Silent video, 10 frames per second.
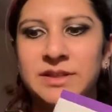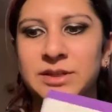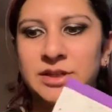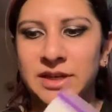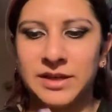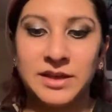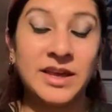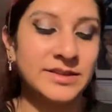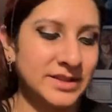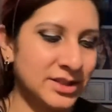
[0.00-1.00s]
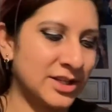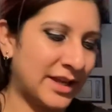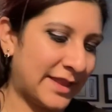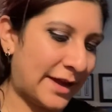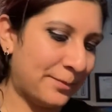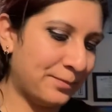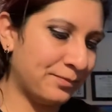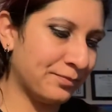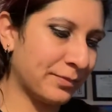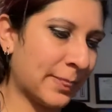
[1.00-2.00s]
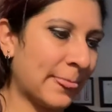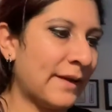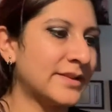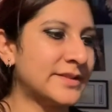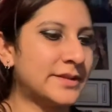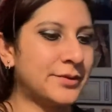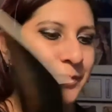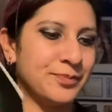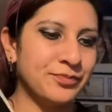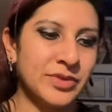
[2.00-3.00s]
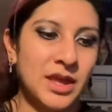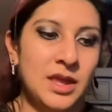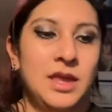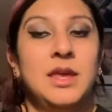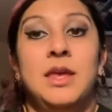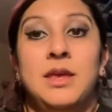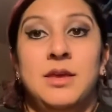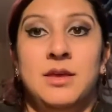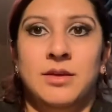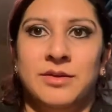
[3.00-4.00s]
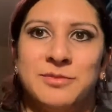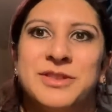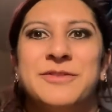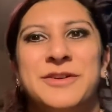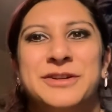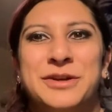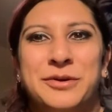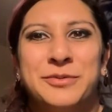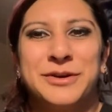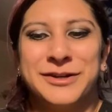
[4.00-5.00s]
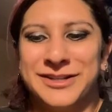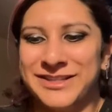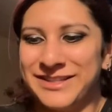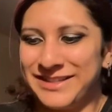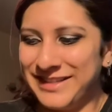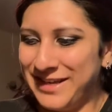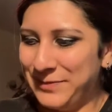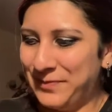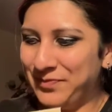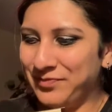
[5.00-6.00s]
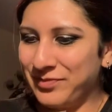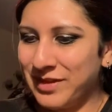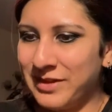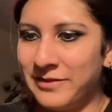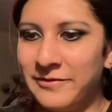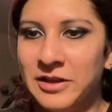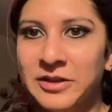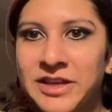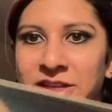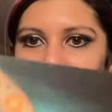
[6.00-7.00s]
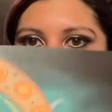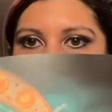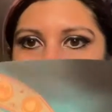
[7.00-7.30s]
such like and such like that. So the month of October is the Fallen Angel,